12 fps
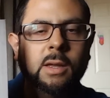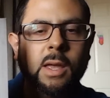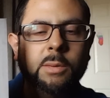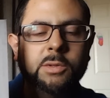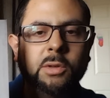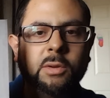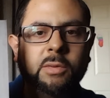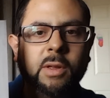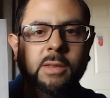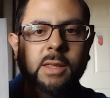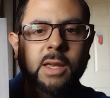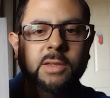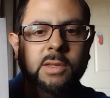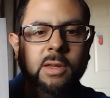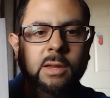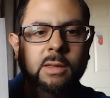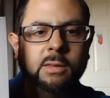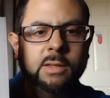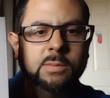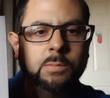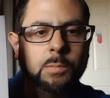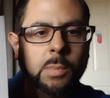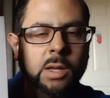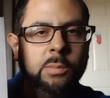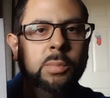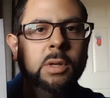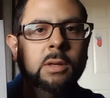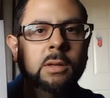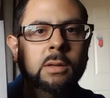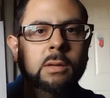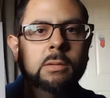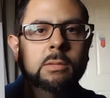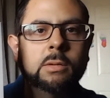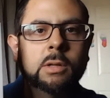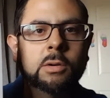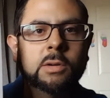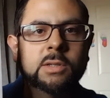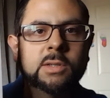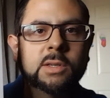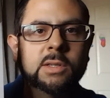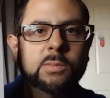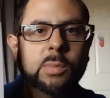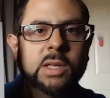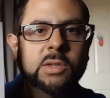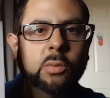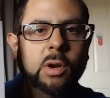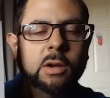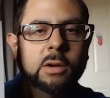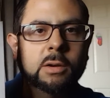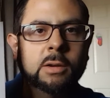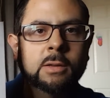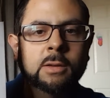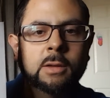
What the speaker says: absolutely fantastic. This might be, his best record.